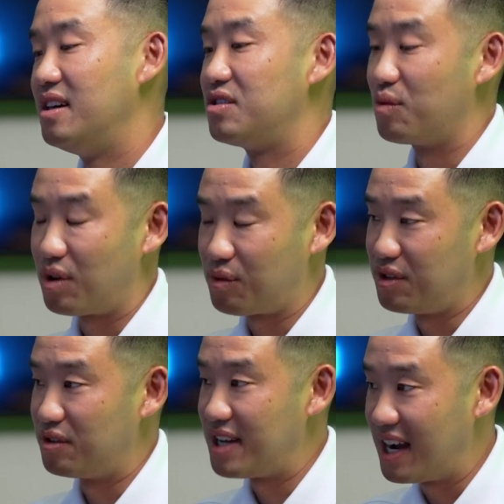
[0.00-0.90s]
So work
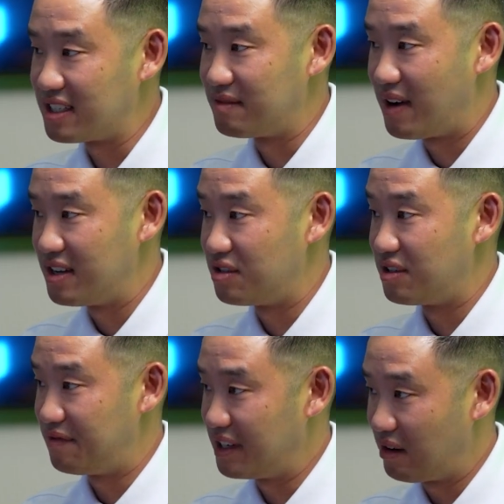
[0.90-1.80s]
with your tax advisor
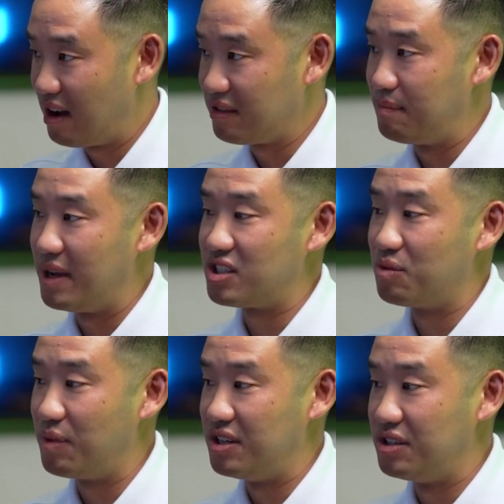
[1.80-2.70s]
to figure out the best
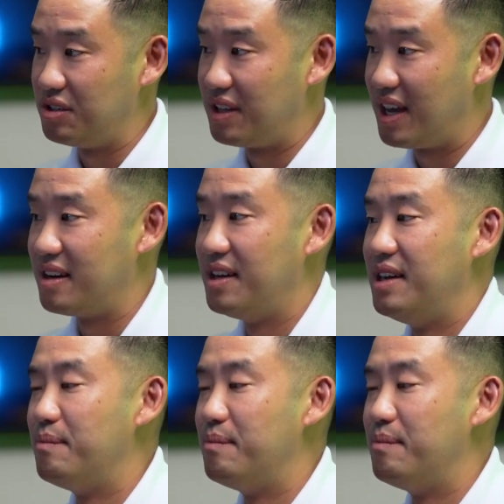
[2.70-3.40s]
way to do that.